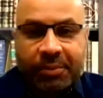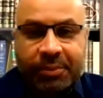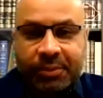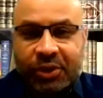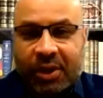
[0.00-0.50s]

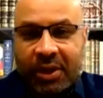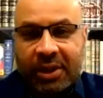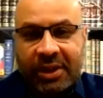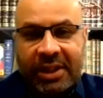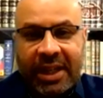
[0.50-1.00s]
so the,
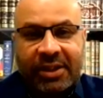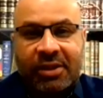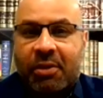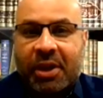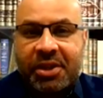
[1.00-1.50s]
the, next two
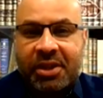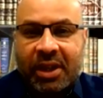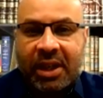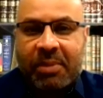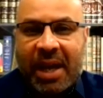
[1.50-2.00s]
questions I'm
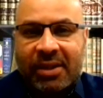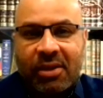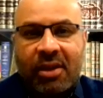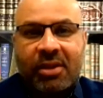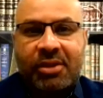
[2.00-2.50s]
going to pass
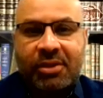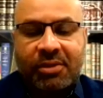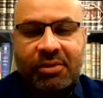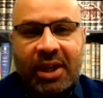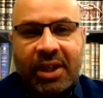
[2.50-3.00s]
on
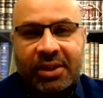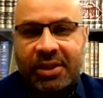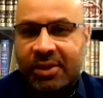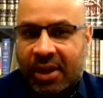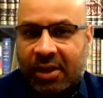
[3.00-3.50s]
to uh, Sister
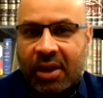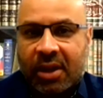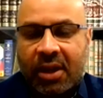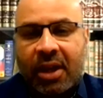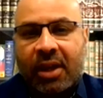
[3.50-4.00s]
Zara.
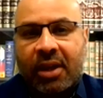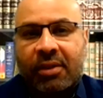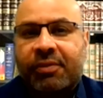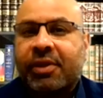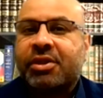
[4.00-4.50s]
Uh,
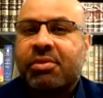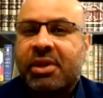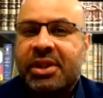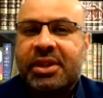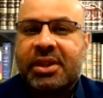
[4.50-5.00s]
first
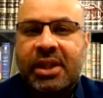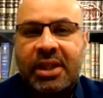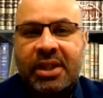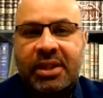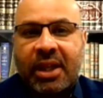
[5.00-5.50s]
one
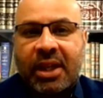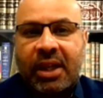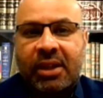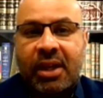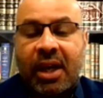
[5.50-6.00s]
is that
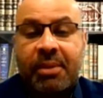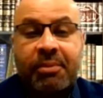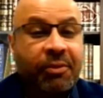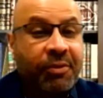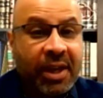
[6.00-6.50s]
I'm
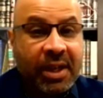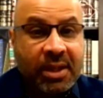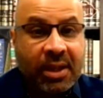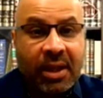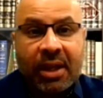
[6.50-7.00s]
fit,
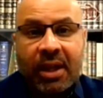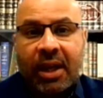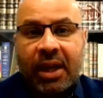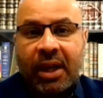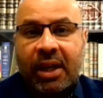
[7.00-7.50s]

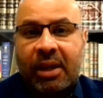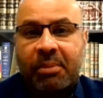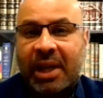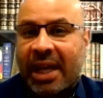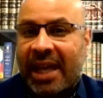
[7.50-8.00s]
uh, but
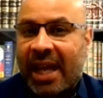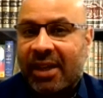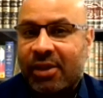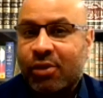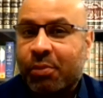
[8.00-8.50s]
I can't
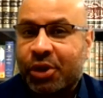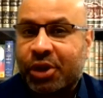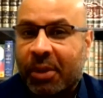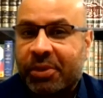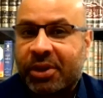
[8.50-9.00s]
do
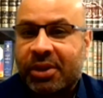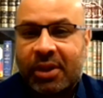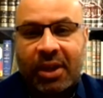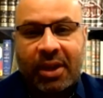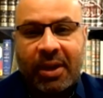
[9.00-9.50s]
push-ups.
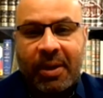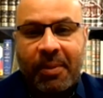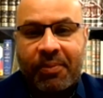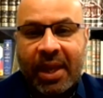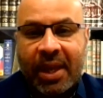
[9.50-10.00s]

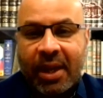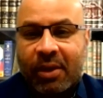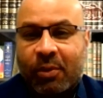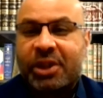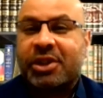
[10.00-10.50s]
Um,
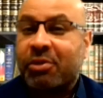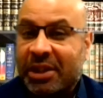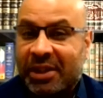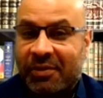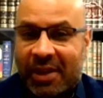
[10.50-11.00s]
what's the
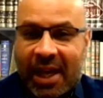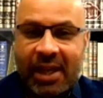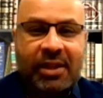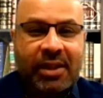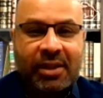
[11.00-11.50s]
reason for that?
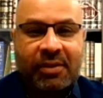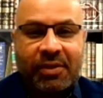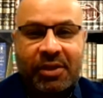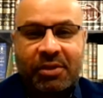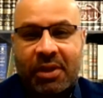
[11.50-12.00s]
That's the
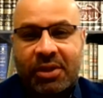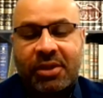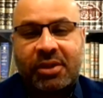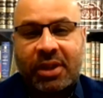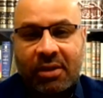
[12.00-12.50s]
first question.
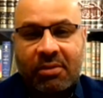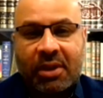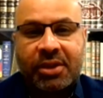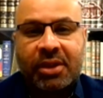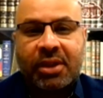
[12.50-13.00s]
Second
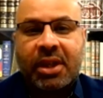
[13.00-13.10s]
question is